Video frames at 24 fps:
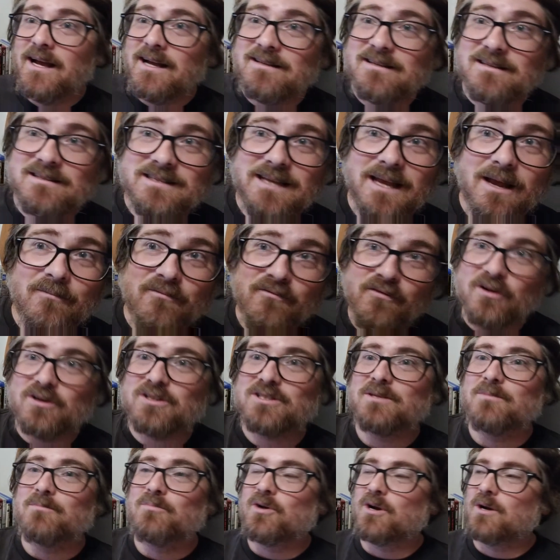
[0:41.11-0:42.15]
it's a Sam
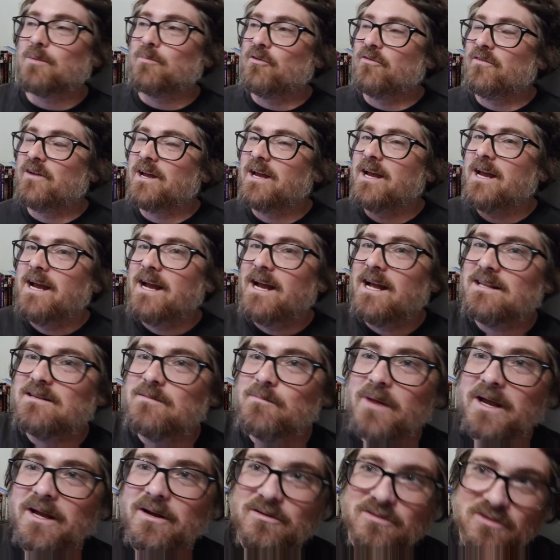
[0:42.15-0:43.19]
Furstenberg movie, it's a
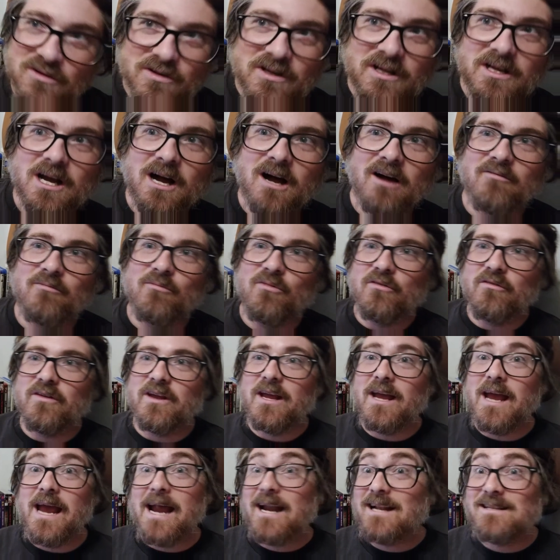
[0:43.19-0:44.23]
Michael Dudikoff
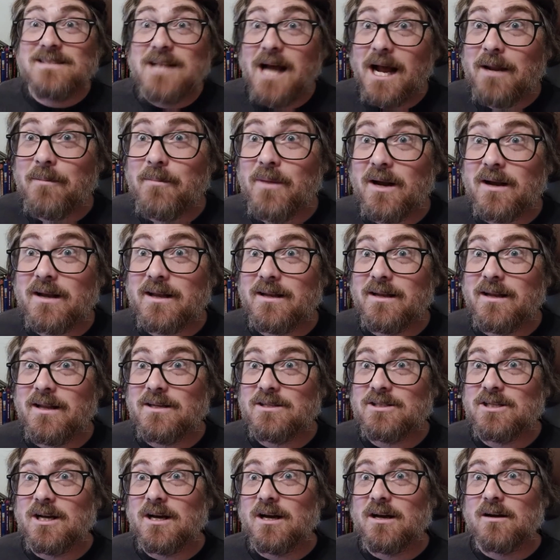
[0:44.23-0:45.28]
movie, and it's not American
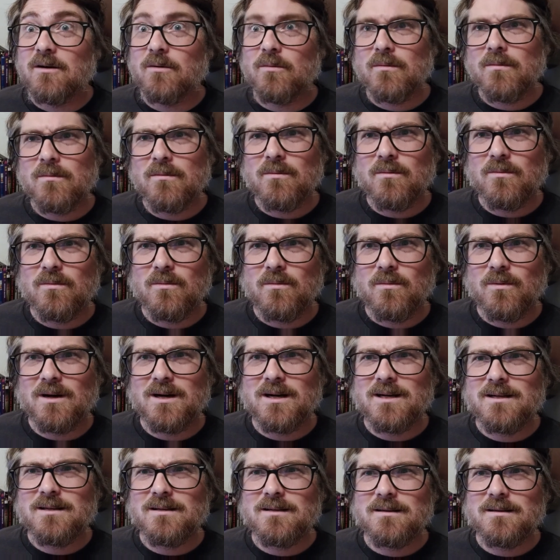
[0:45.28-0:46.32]
Ninja!
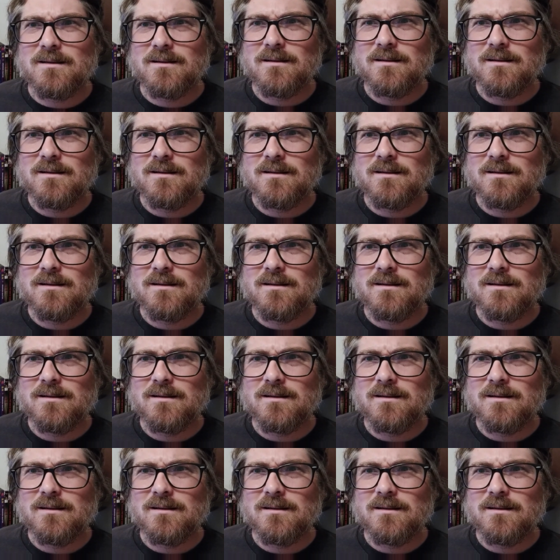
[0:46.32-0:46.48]
What?